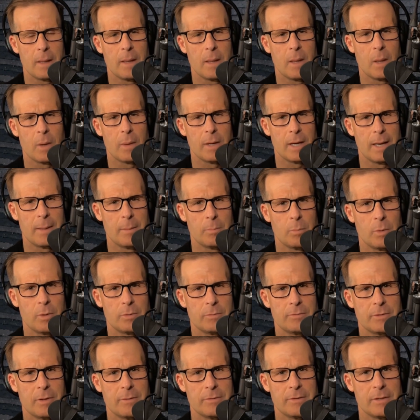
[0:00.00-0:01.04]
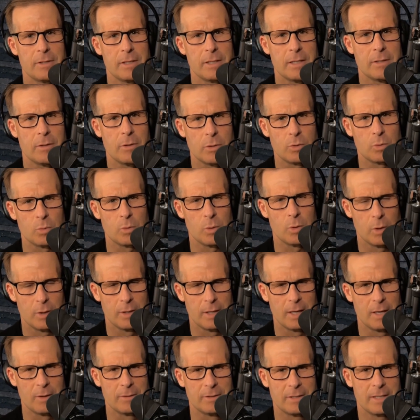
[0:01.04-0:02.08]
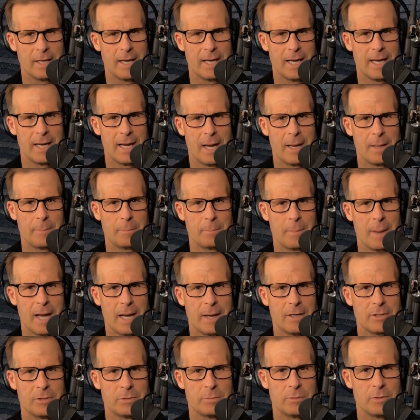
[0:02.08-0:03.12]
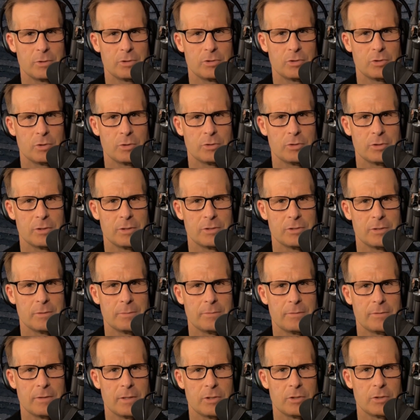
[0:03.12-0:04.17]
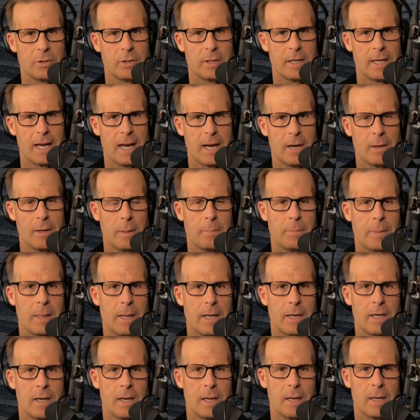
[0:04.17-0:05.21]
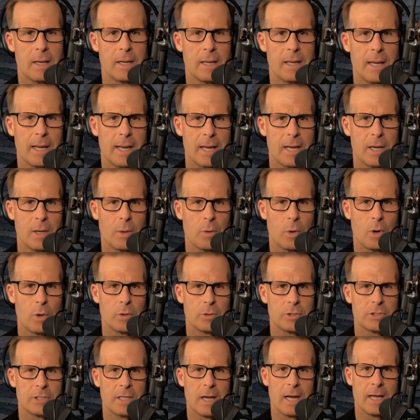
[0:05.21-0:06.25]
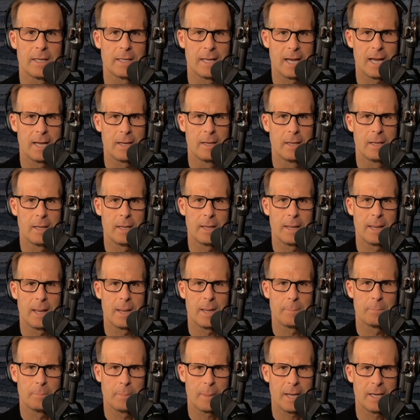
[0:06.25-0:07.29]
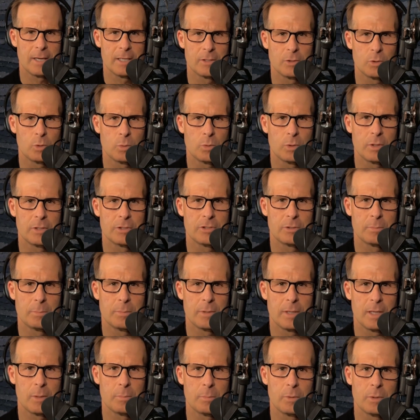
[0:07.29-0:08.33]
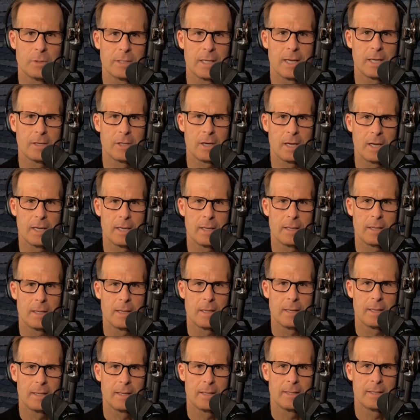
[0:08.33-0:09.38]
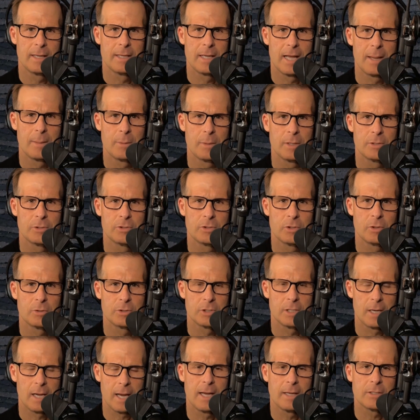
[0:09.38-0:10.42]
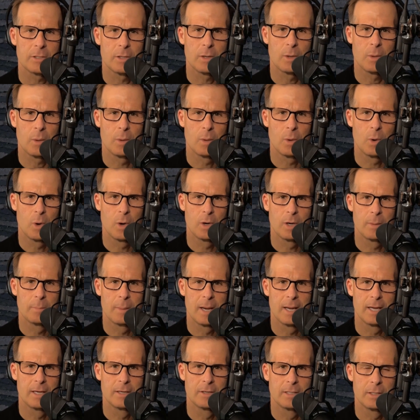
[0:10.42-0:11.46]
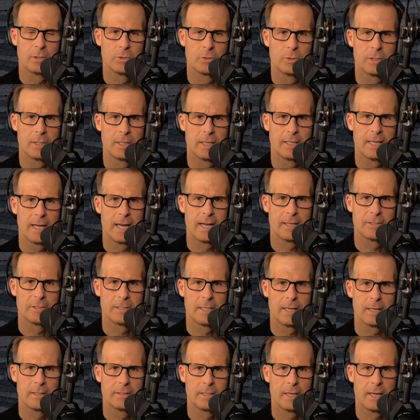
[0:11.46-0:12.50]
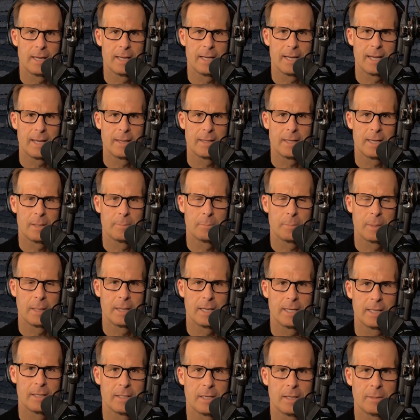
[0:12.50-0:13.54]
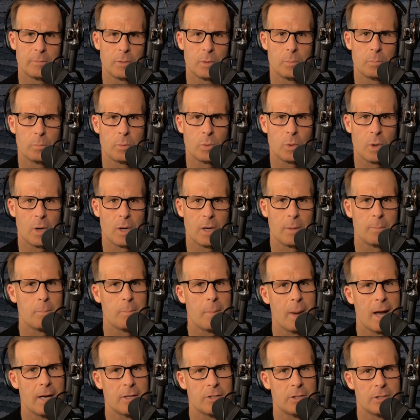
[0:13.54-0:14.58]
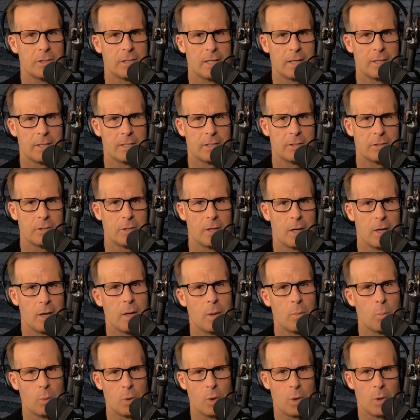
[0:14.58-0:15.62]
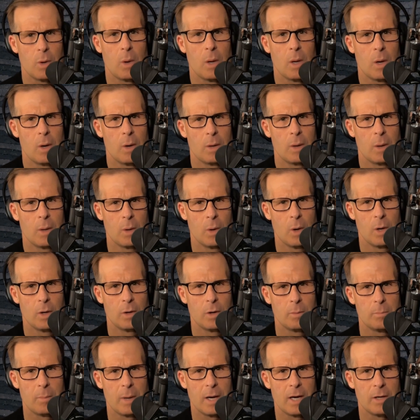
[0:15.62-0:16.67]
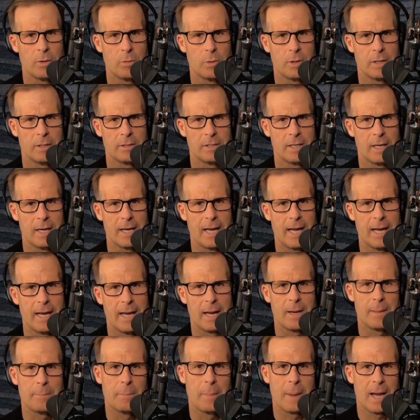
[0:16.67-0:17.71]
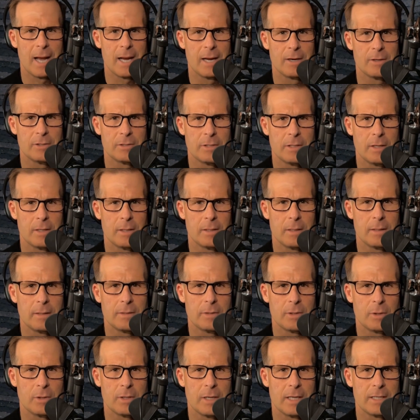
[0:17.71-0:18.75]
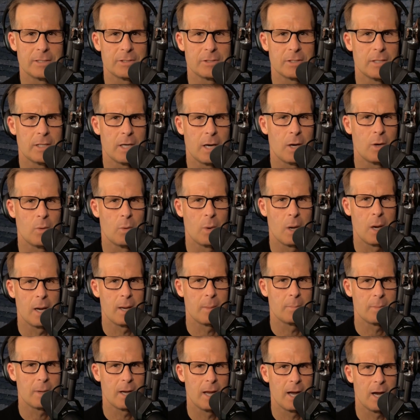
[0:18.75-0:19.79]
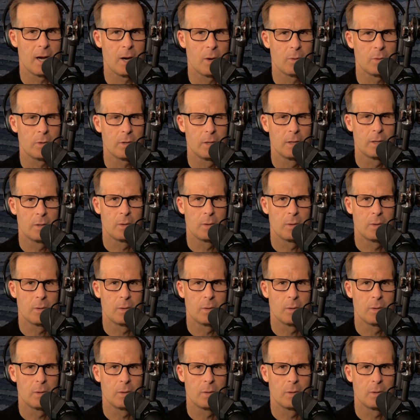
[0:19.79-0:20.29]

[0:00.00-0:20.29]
On April 15th, Google announced AI Max for Search is officially out of beta. And alongside that, a mandatory September deadline. Dynamic search ads, automatically created assets, and campaign-level broad match settings will all auto-migrate to AI Max. There is no opt-out.